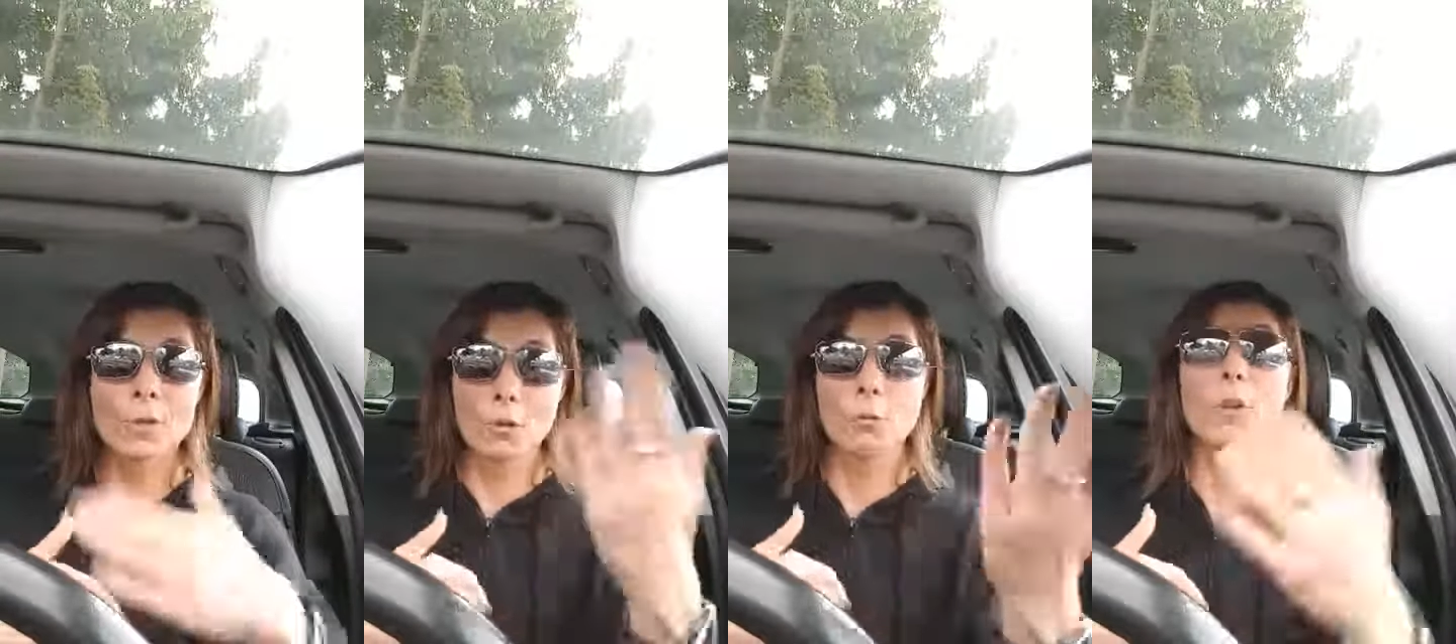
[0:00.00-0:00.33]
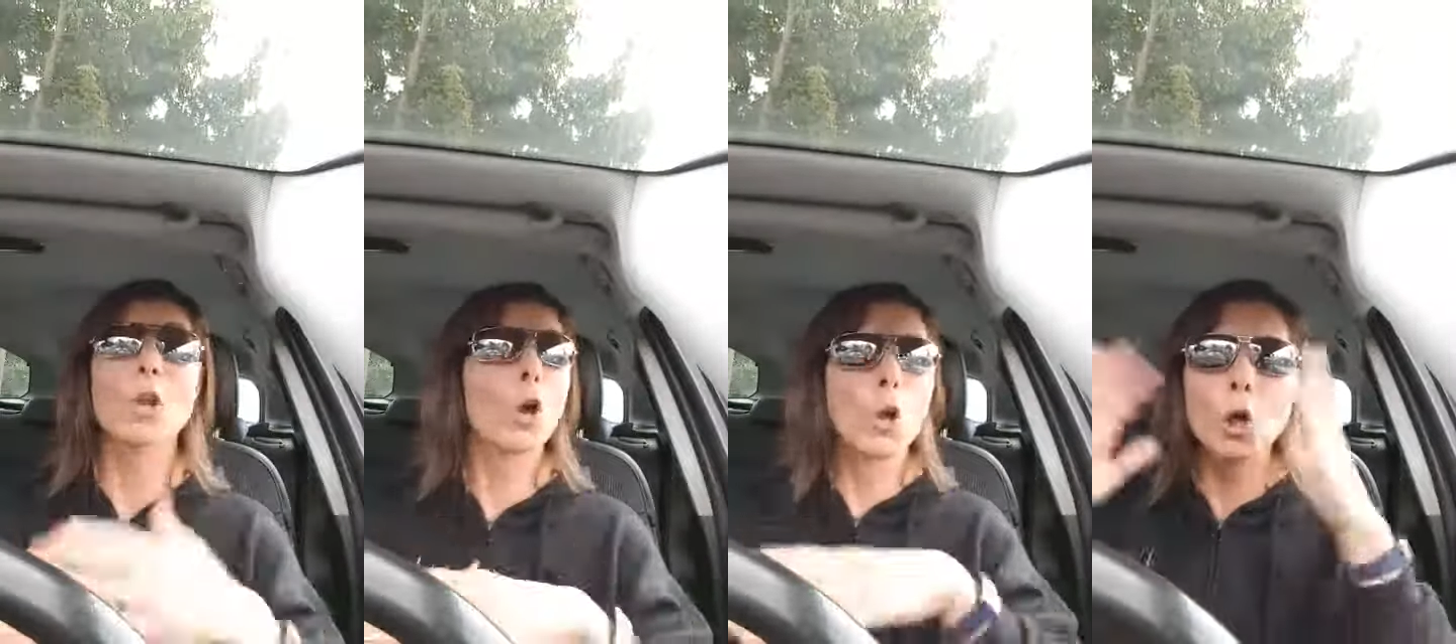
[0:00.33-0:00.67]

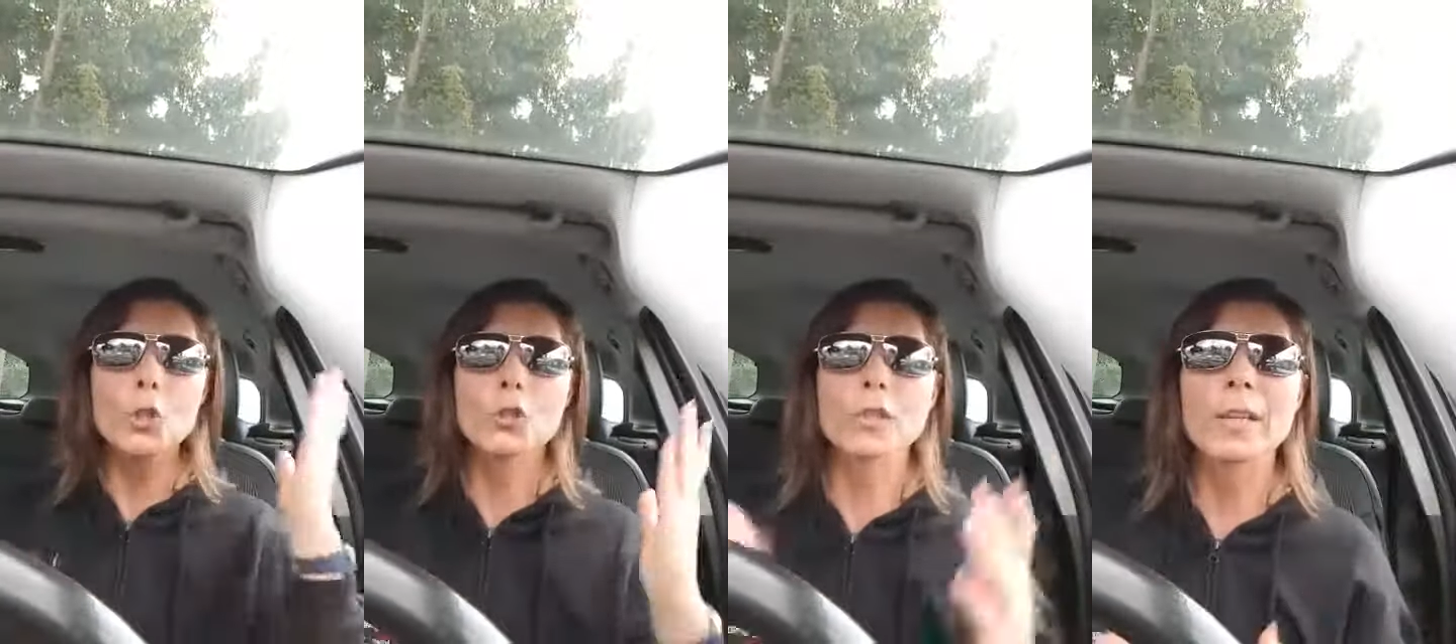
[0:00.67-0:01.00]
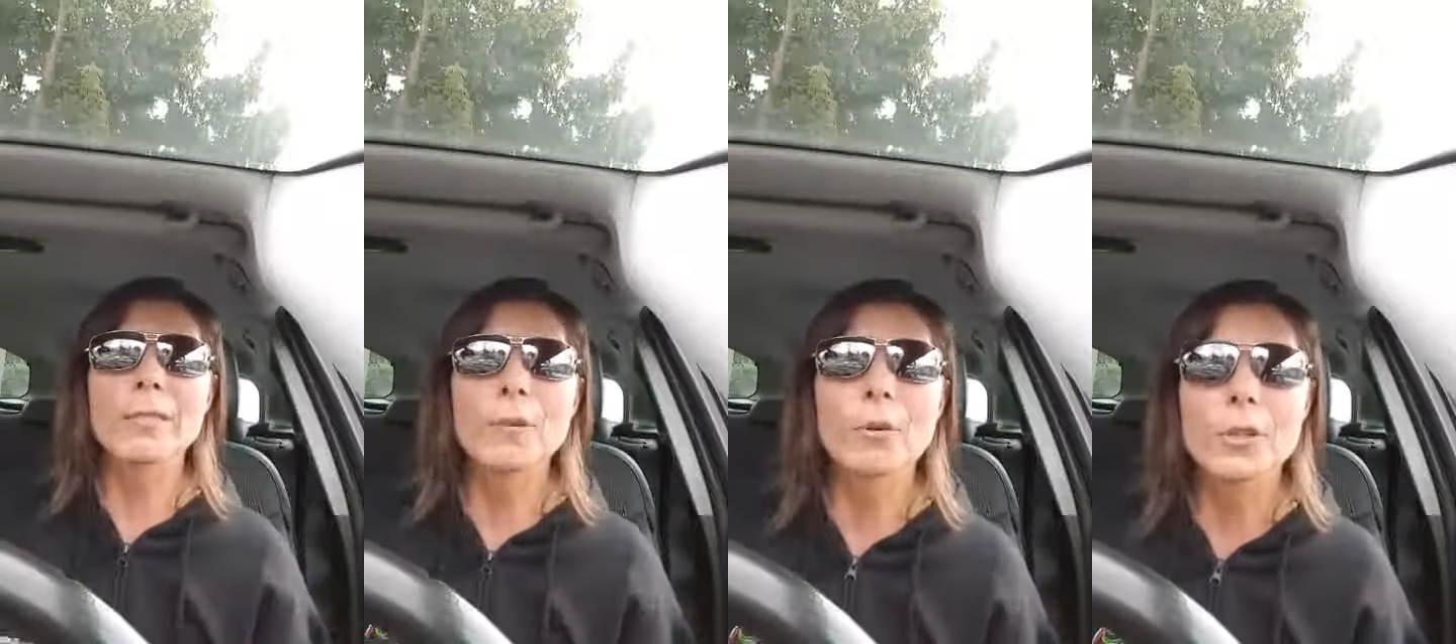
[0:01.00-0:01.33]
you've got loads of
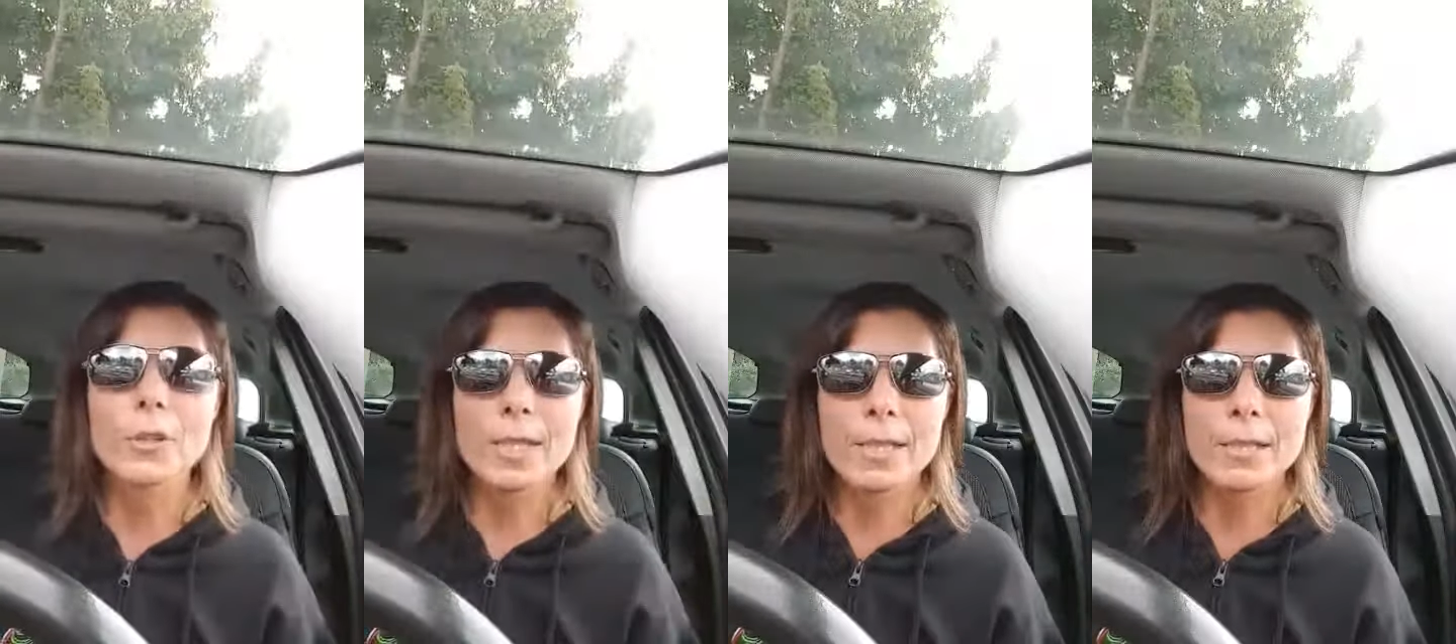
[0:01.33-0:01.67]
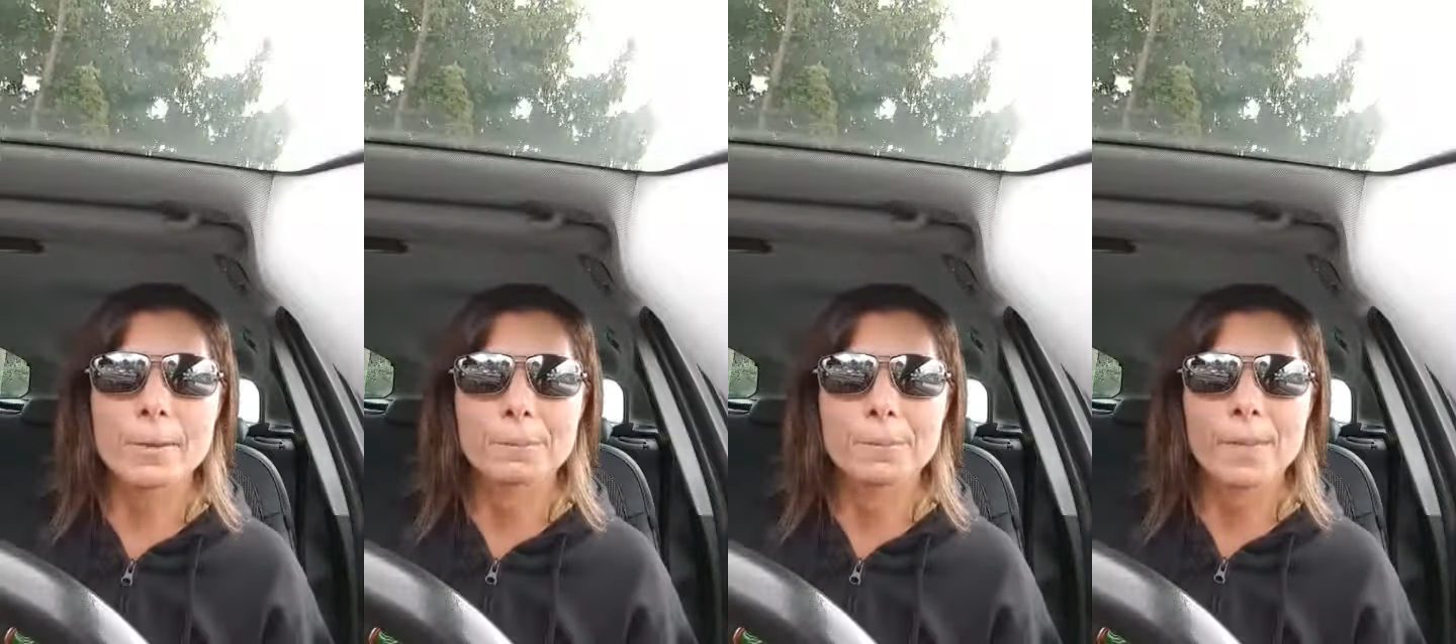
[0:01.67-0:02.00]
T4 in the
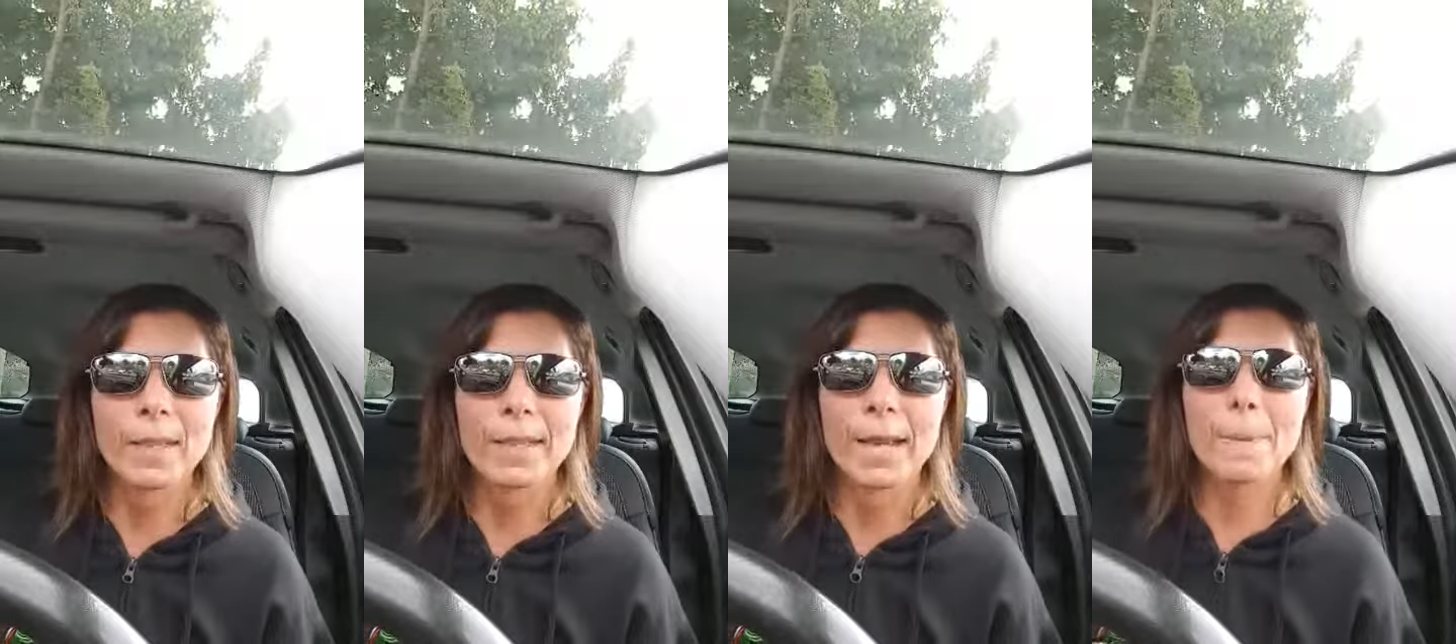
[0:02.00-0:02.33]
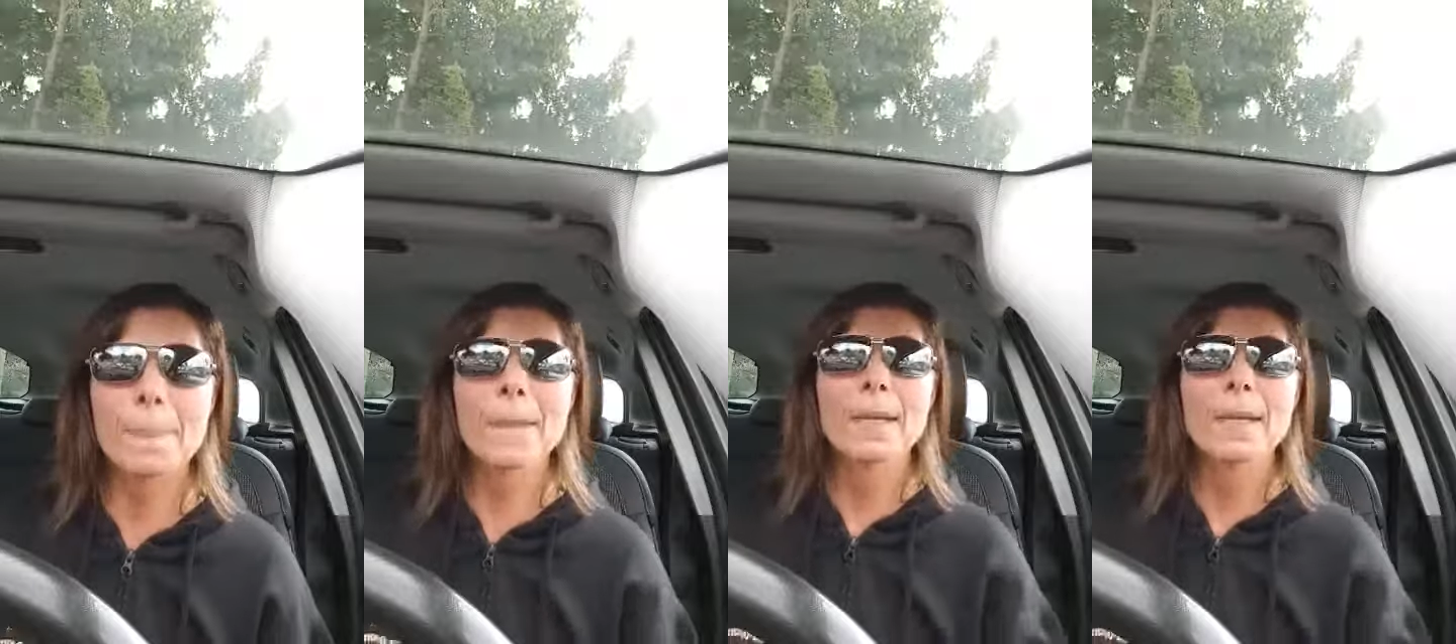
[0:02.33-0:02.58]
system. Yeah.